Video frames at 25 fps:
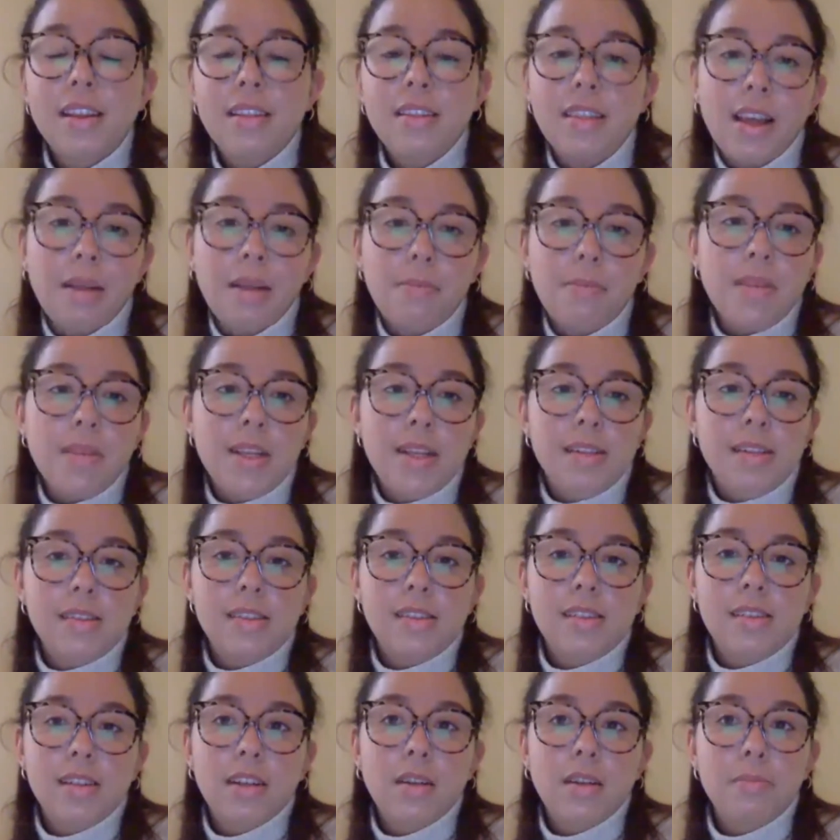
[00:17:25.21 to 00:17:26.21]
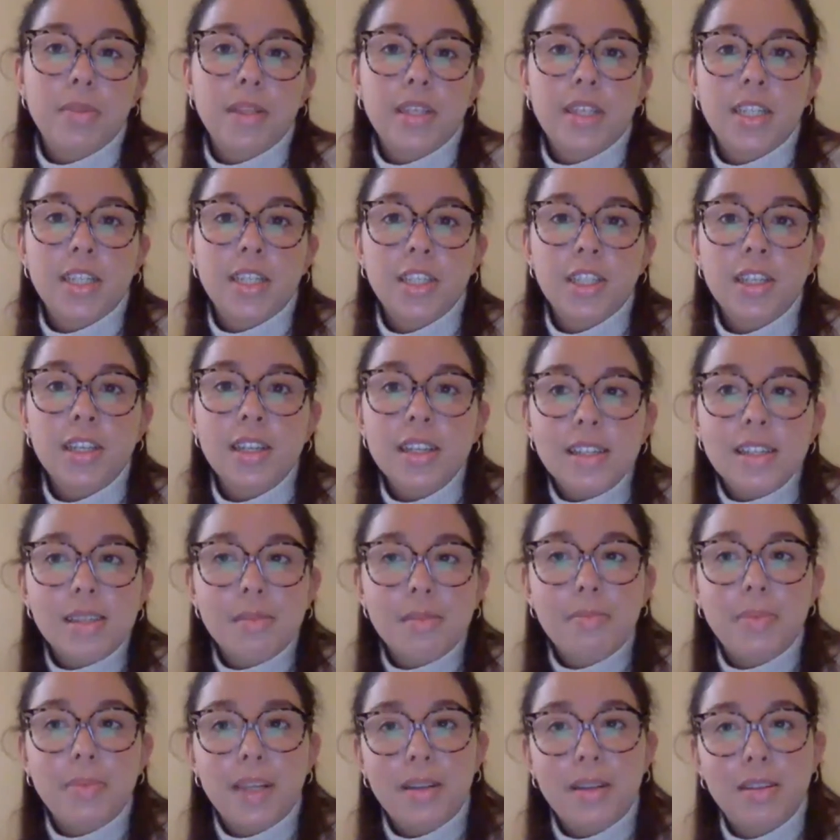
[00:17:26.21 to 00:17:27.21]
And that means the competition is
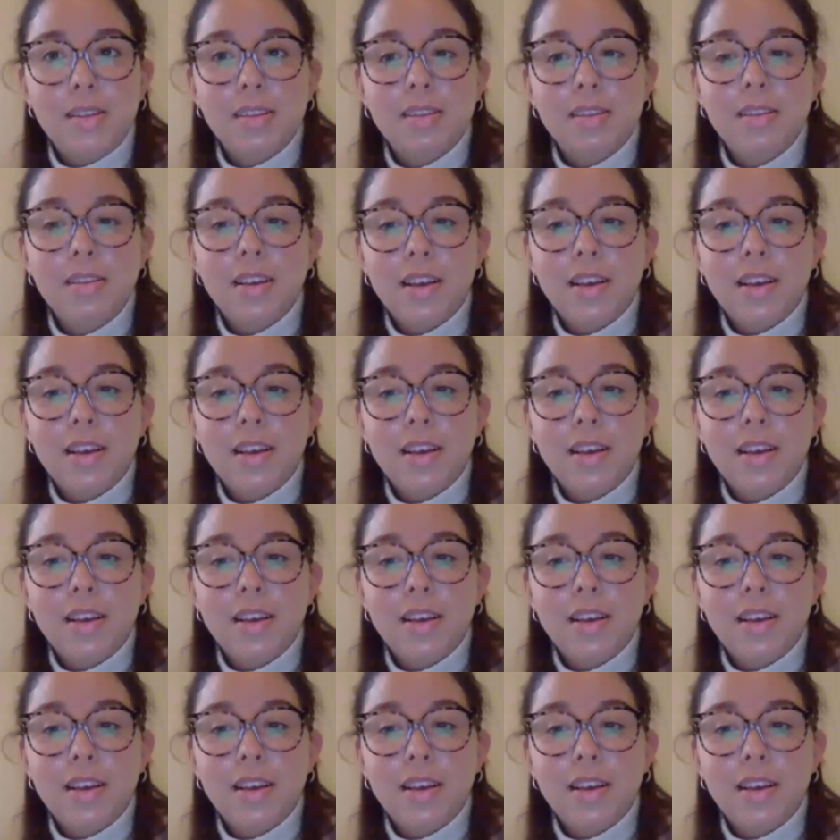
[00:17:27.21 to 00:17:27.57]
a bit